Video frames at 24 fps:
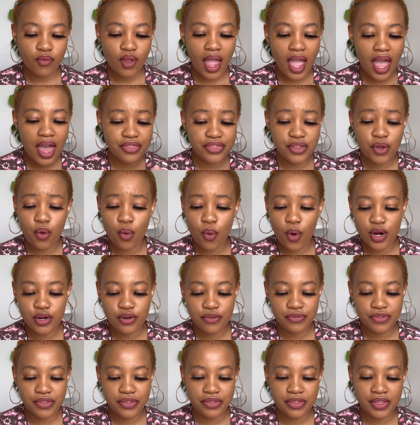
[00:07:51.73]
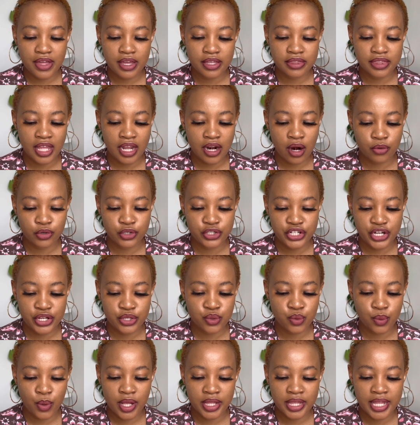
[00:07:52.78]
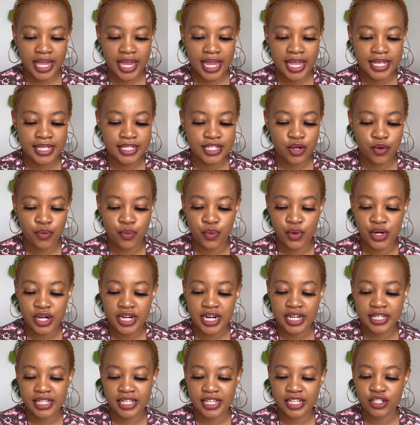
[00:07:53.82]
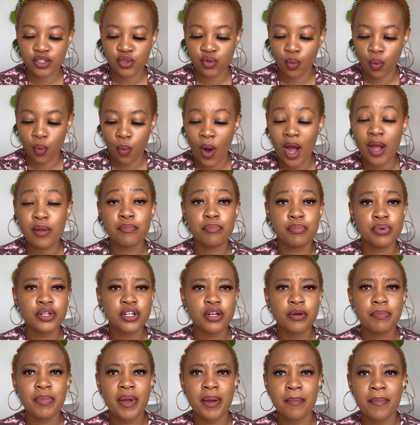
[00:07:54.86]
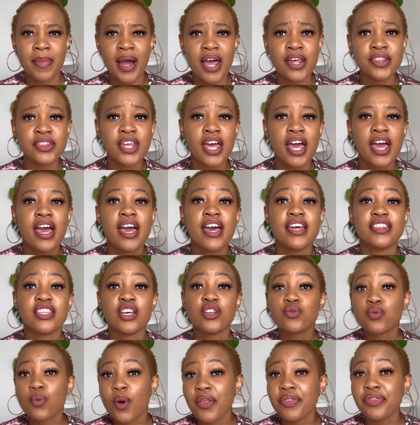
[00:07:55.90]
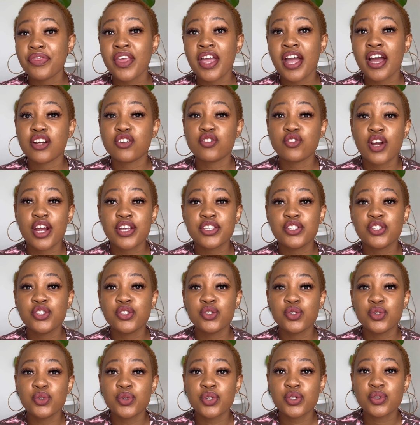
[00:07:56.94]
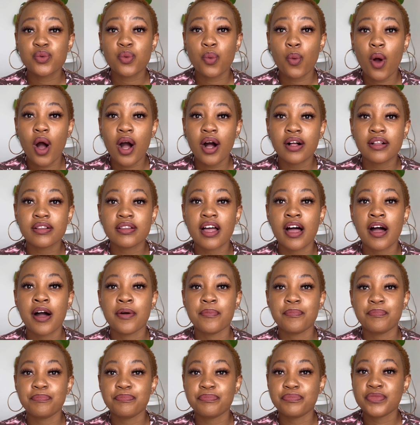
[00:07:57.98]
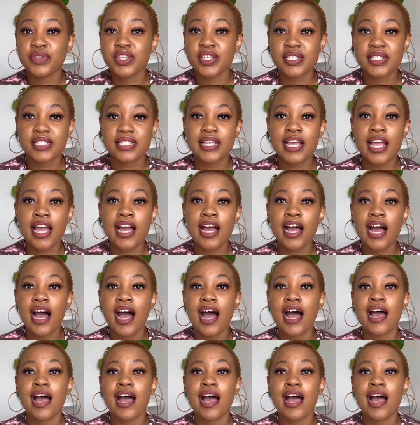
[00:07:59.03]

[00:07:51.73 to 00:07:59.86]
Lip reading: I think one of the things that I will share as well is read at least one book per month. That's one thing I tried to do as well. This year,